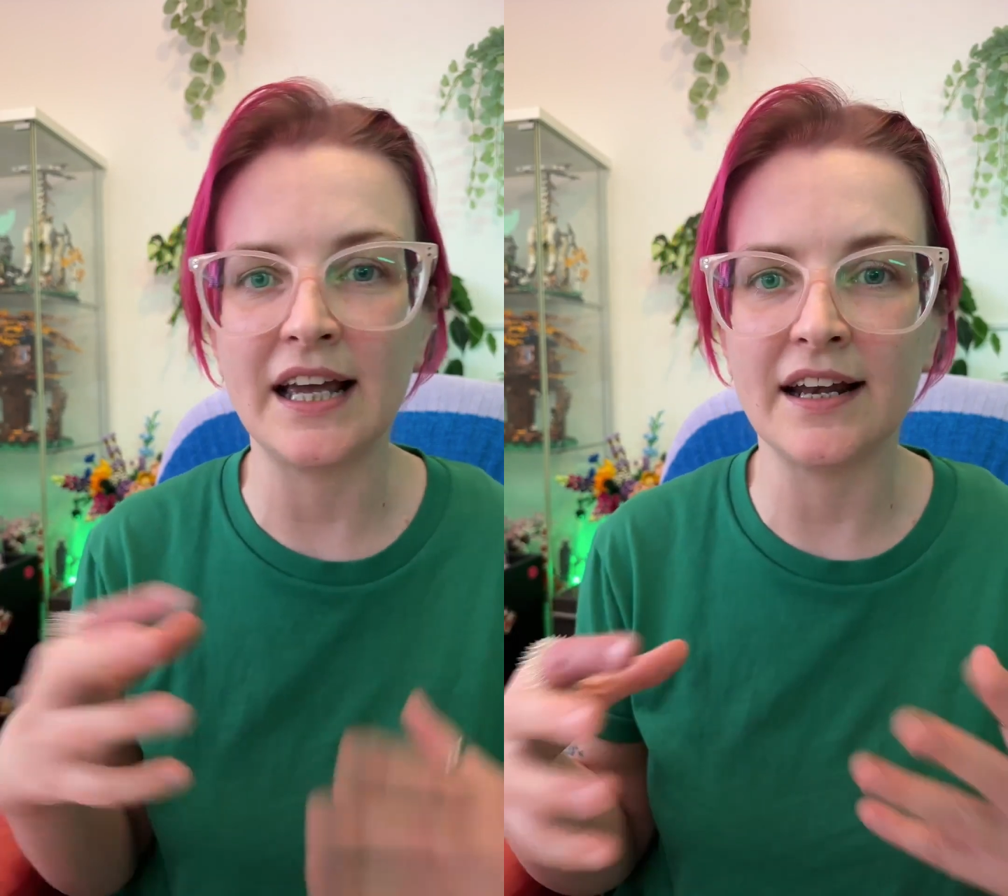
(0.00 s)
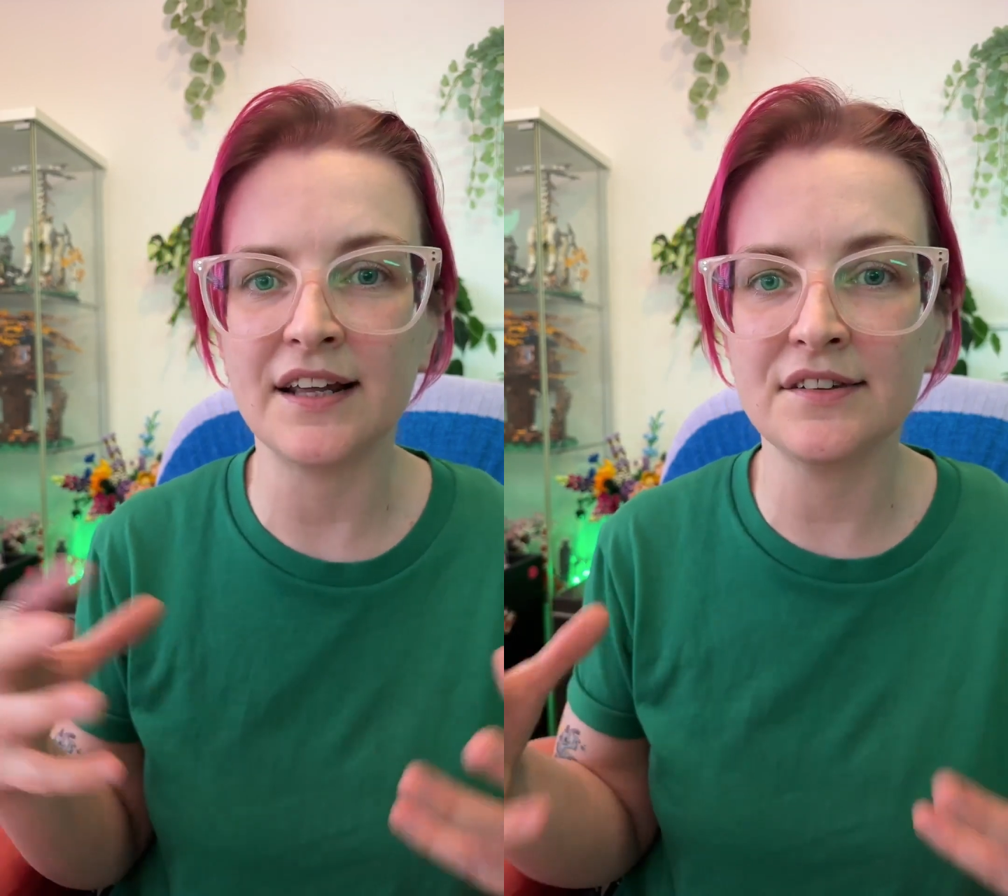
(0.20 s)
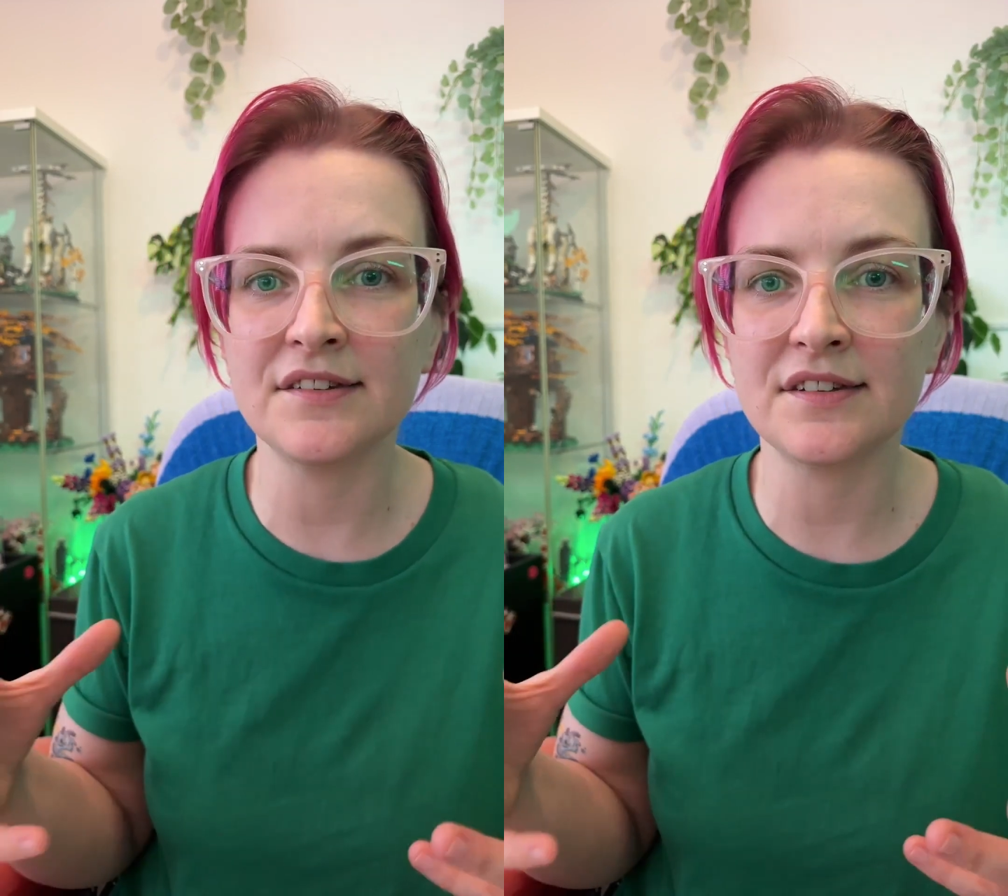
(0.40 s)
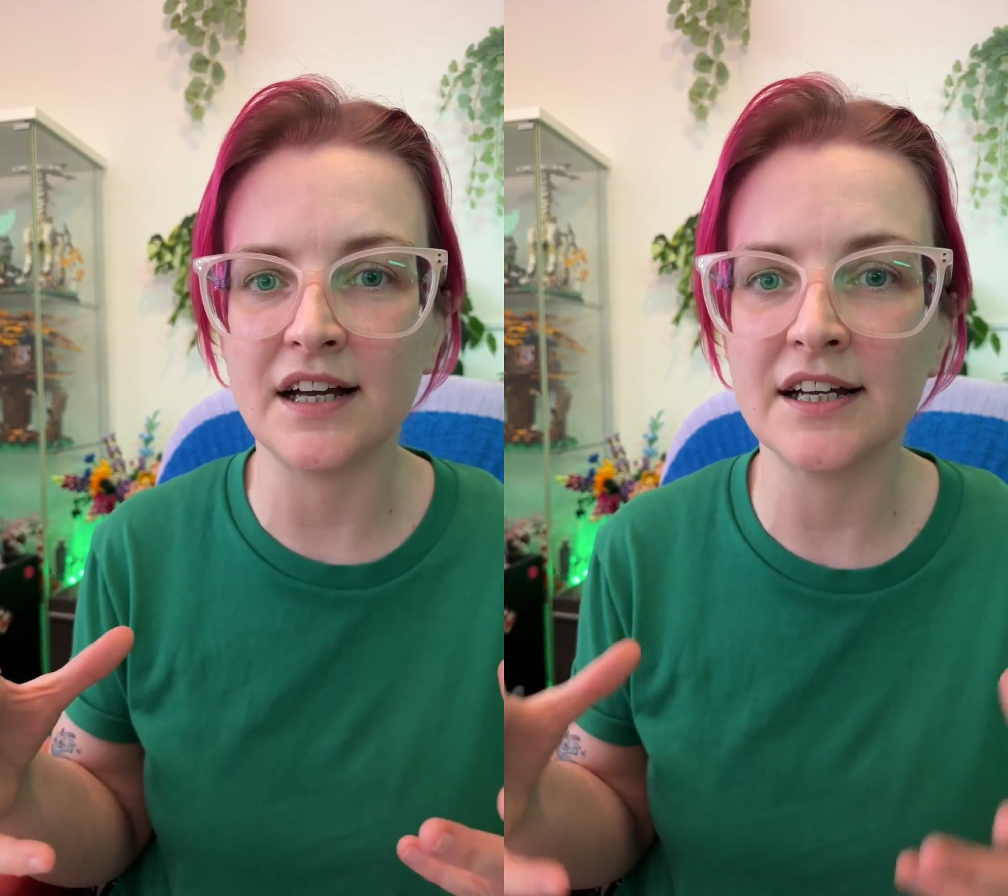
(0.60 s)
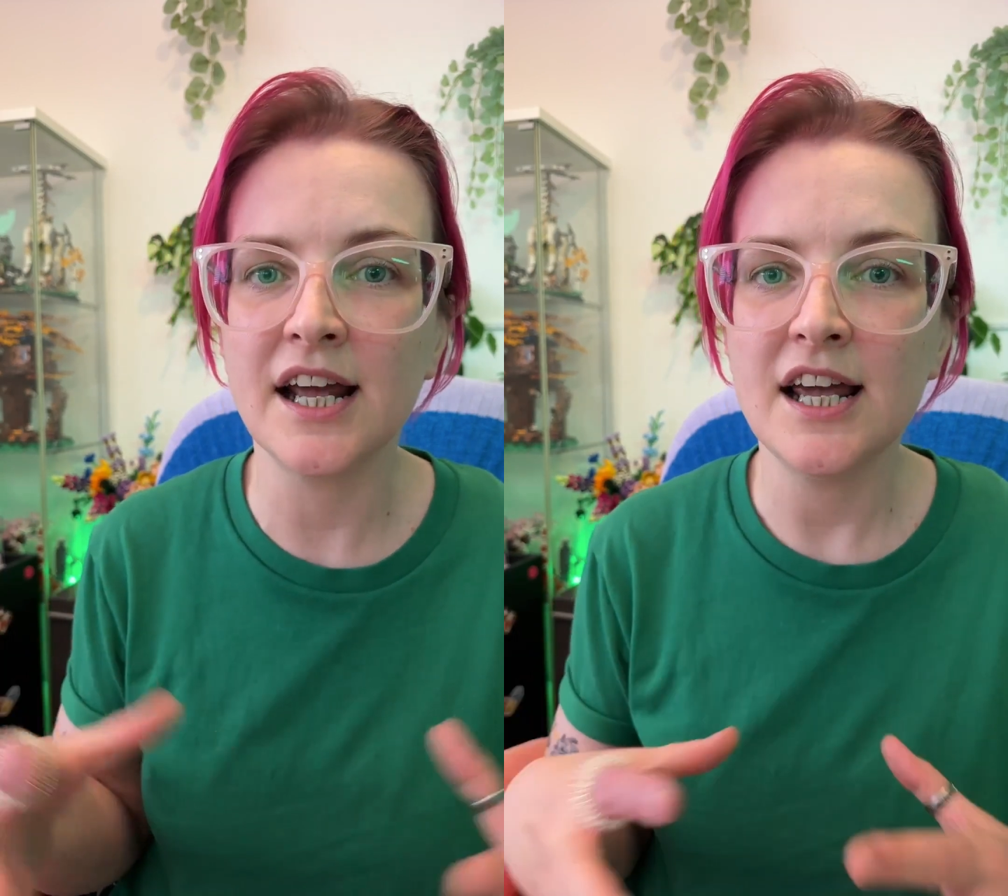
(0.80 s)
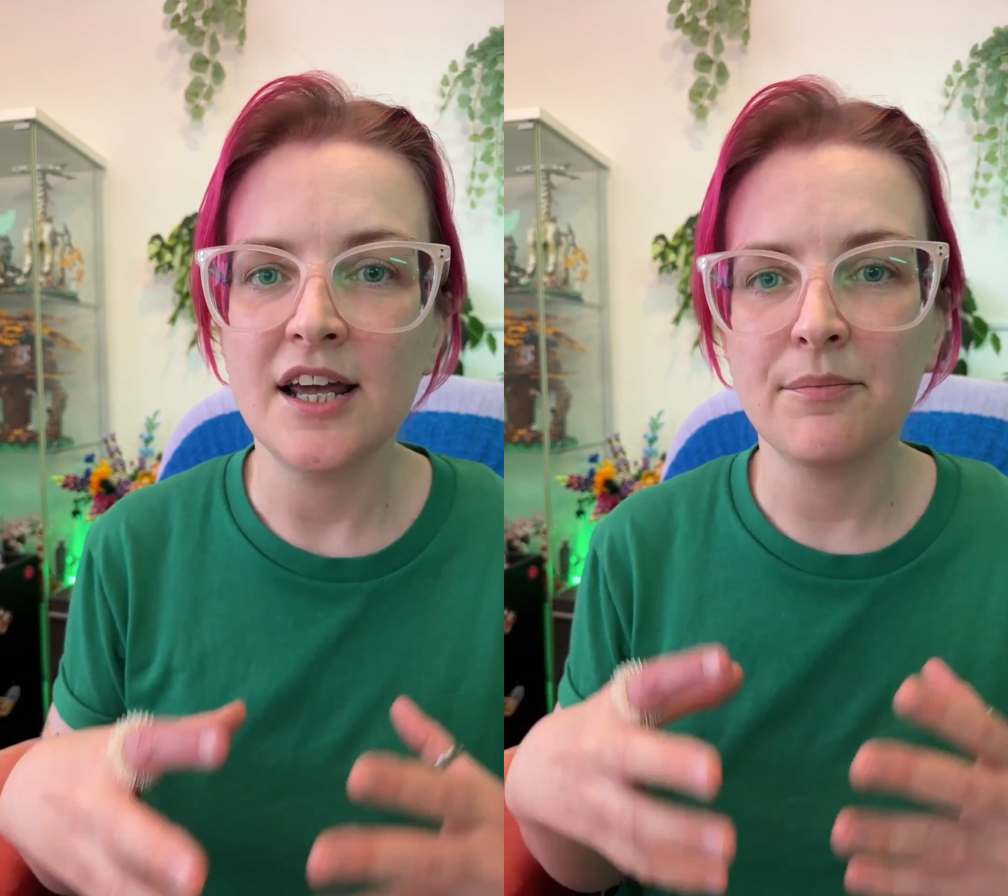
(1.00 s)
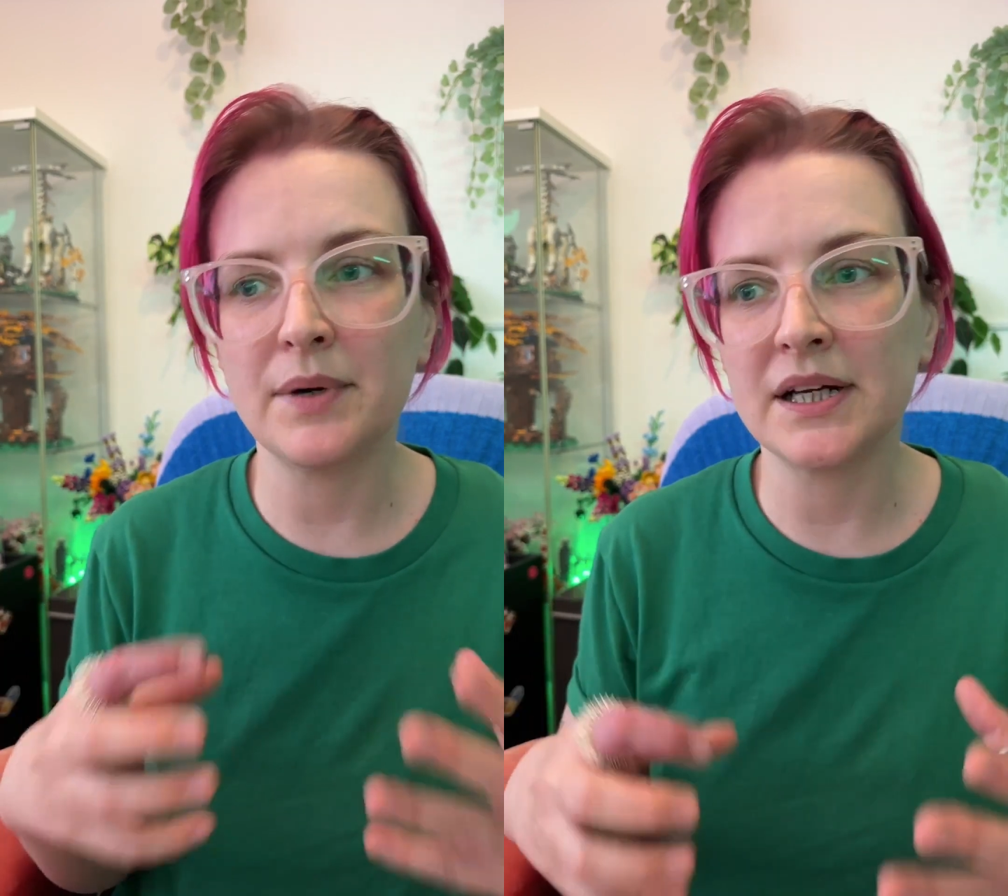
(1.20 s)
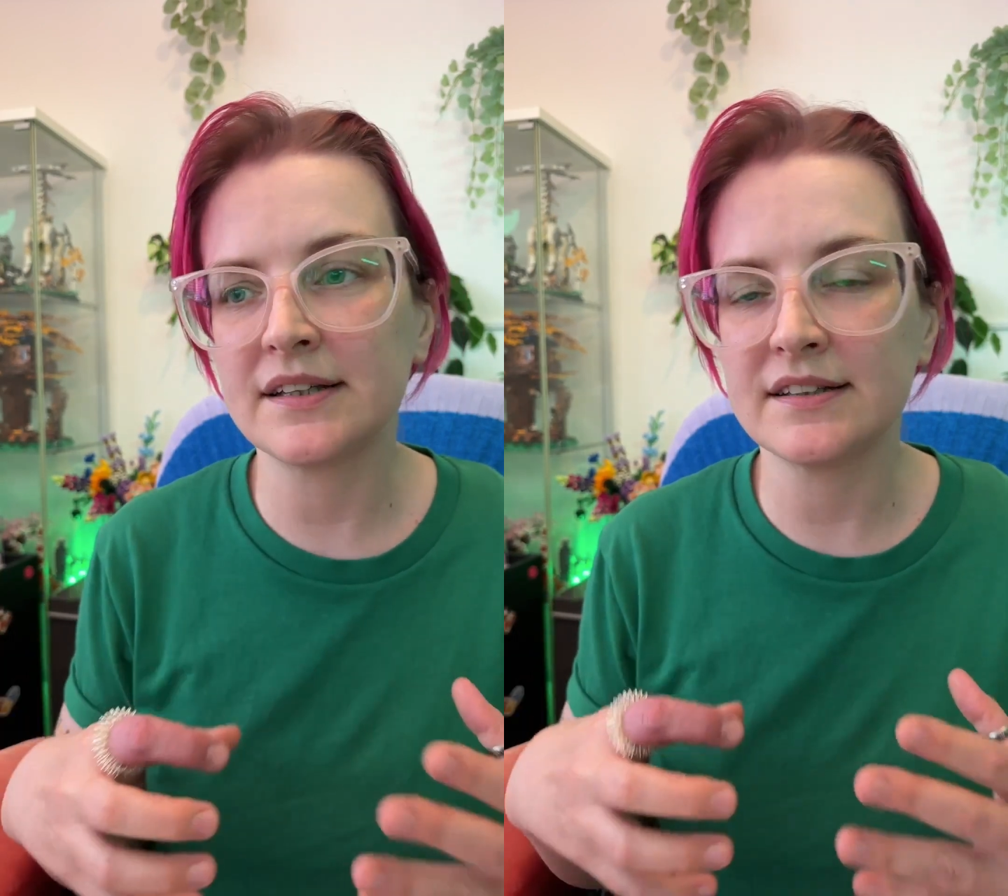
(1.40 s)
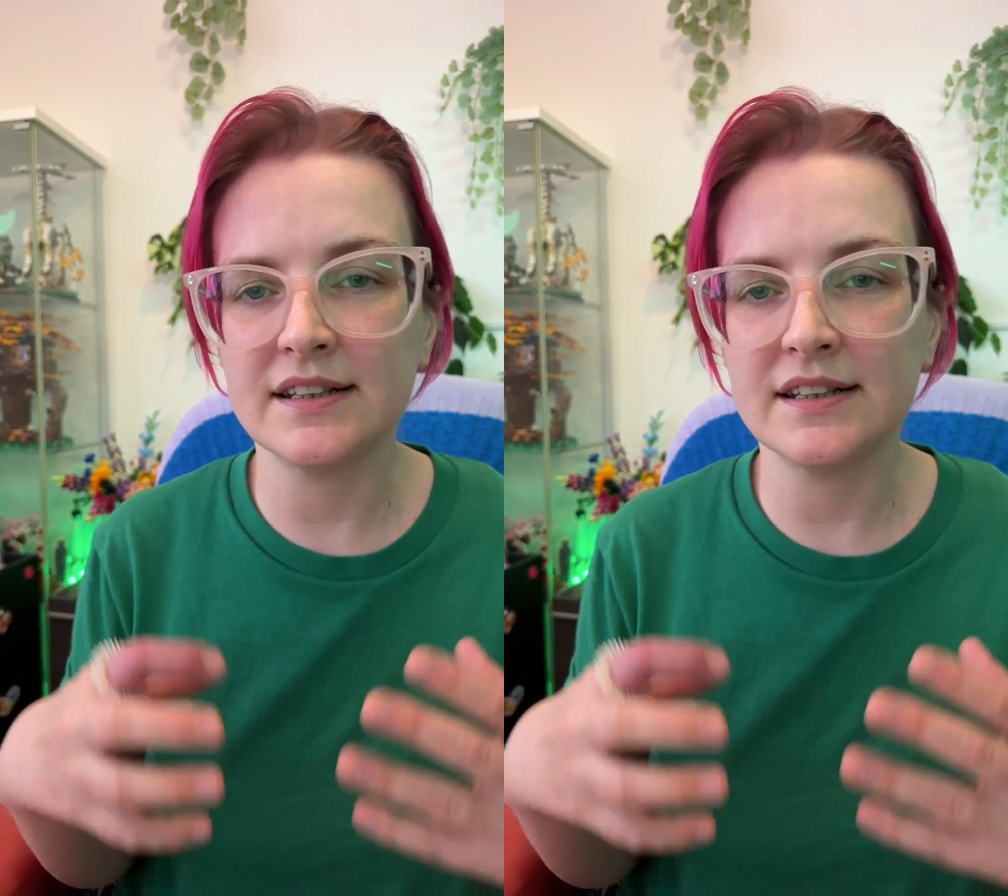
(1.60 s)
and insight, but